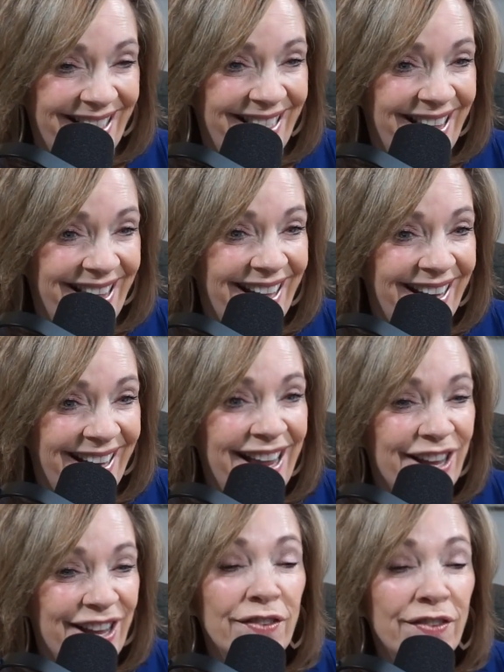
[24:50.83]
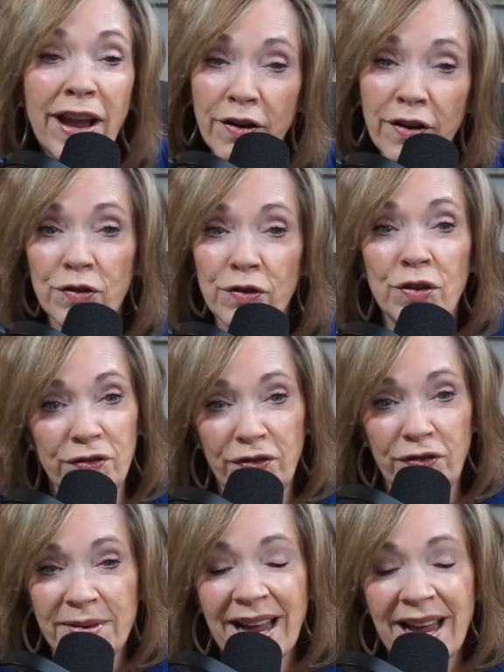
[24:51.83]
Than he could have ever learned
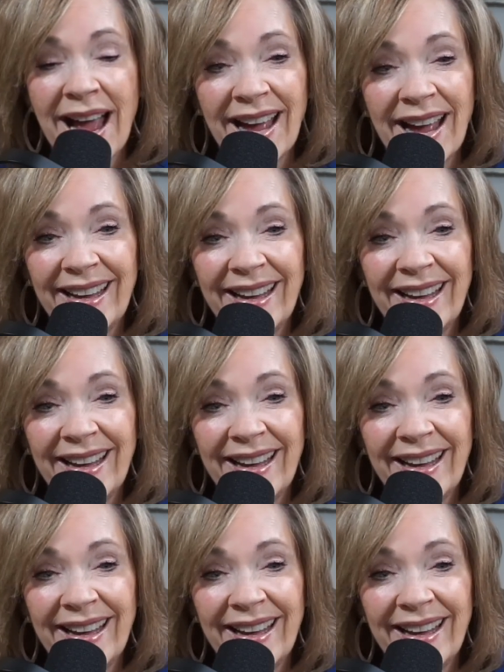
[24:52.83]
from Ty.